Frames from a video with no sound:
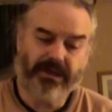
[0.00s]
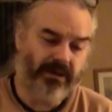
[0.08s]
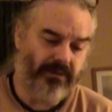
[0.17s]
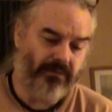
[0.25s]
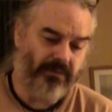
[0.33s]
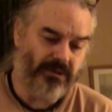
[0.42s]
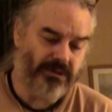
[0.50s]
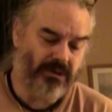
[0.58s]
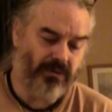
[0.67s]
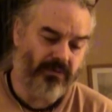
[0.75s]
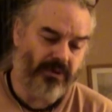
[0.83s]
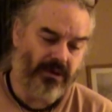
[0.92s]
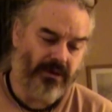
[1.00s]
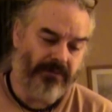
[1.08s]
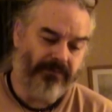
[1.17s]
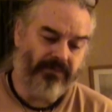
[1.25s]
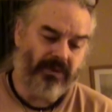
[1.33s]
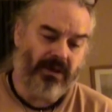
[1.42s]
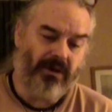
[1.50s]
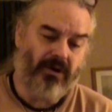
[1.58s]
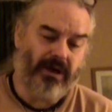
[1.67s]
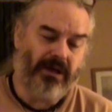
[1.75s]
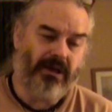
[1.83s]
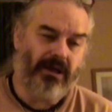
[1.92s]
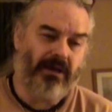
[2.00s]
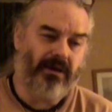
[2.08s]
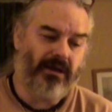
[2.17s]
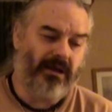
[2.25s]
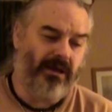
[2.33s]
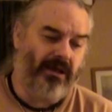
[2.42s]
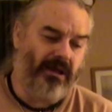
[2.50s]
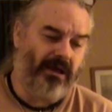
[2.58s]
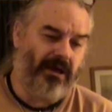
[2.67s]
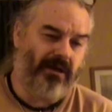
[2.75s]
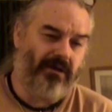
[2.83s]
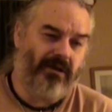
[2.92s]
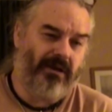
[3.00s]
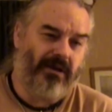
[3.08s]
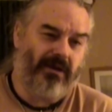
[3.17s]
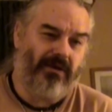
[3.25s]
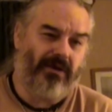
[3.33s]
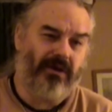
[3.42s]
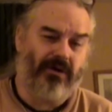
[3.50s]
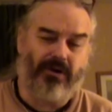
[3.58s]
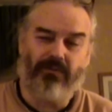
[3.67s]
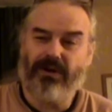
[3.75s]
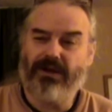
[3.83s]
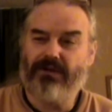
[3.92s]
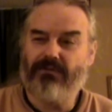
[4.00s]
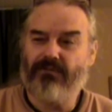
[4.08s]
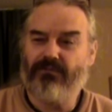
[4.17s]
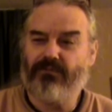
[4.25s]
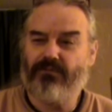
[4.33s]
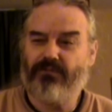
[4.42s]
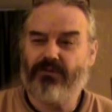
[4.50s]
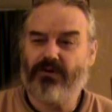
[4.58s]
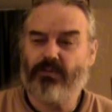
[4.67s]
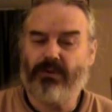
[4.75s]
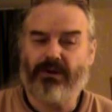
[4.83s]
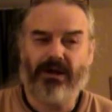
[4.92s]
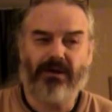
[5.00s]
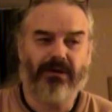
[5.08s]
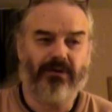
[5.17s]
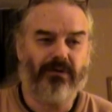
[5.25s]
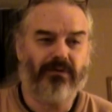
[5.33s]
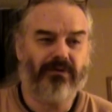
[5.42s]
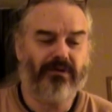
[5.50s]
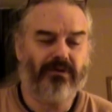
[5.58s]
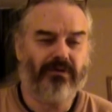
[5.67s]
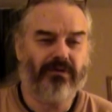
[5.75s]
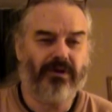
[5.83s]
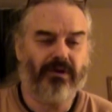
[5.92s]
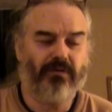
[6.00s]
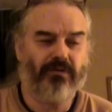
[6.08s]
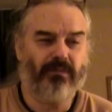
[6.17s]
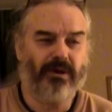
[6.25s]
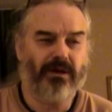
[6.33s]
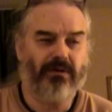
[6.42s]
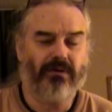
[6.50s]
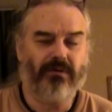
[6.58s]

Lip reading: Yeah. So, you know, and you know, it really freaks people out, you know, to hear somebody